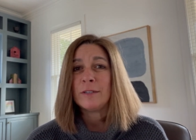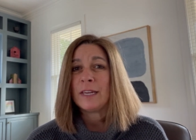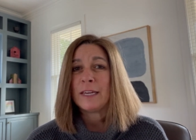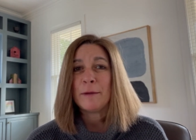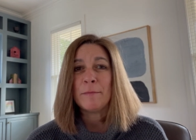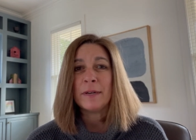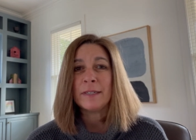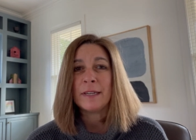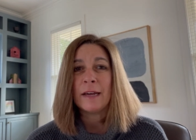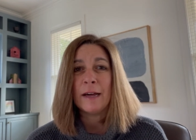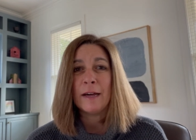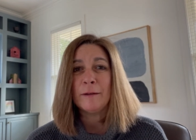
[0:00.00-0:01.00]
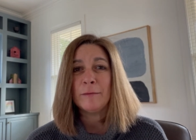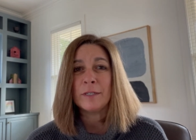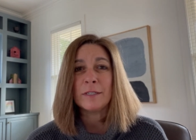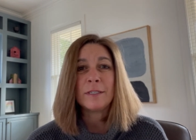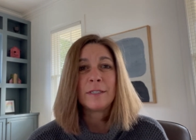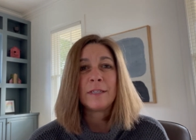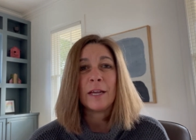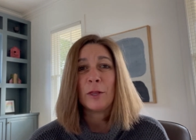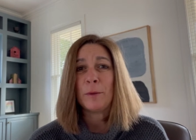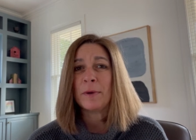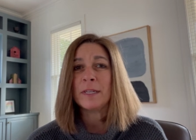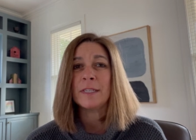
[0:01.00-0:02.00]
taking my time, just
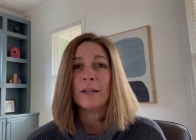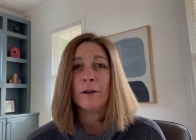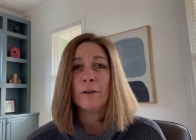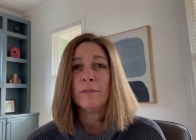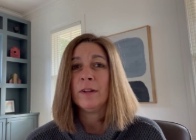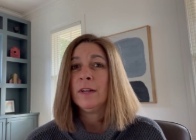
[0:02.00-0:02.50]
telling myself,